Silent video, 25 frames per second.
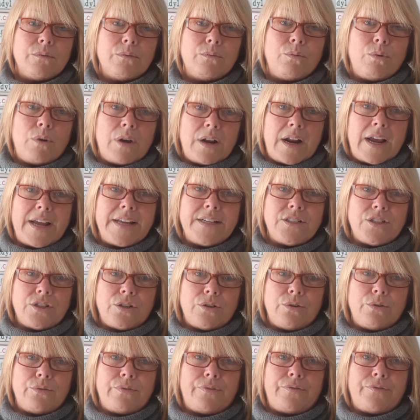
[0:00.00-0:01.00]
what I
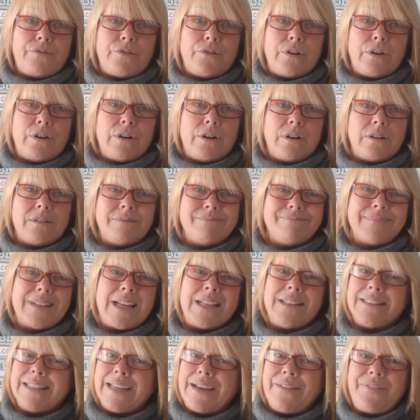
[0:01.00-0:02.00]
do for
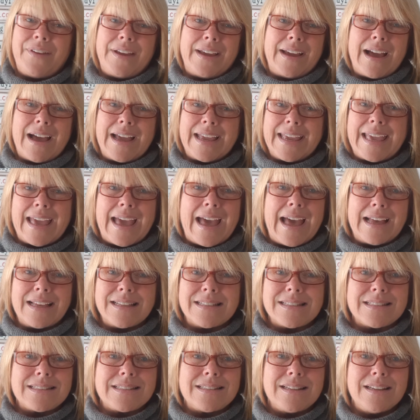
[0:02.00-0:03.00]
a living, I
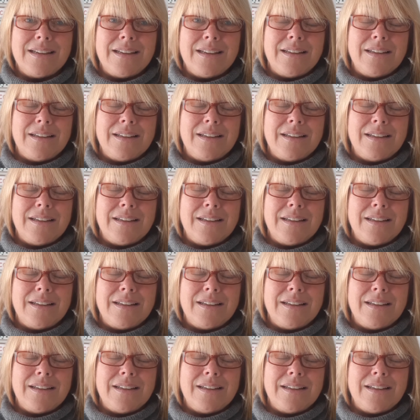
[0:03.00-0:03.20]
guess.